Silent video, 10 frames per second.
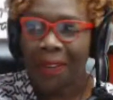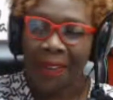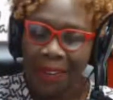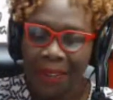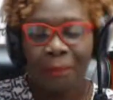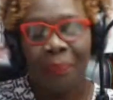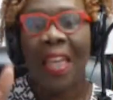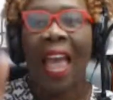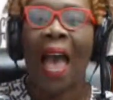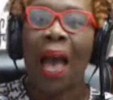Do
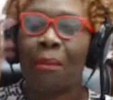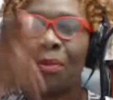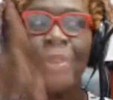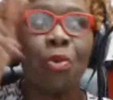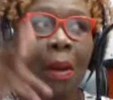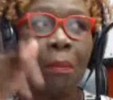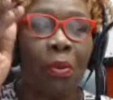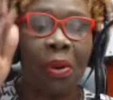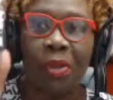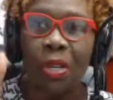you remember
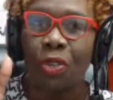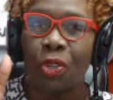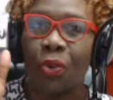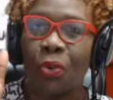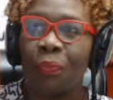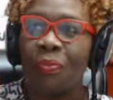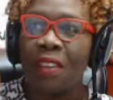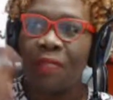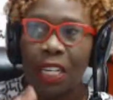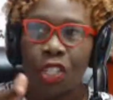when we used to do
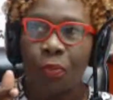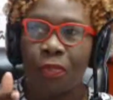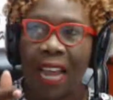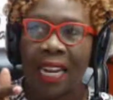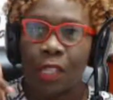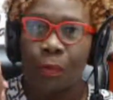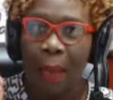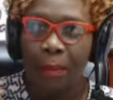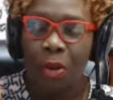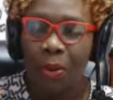Fellowship Fridays
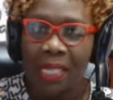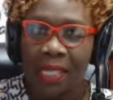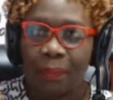Bible quiz?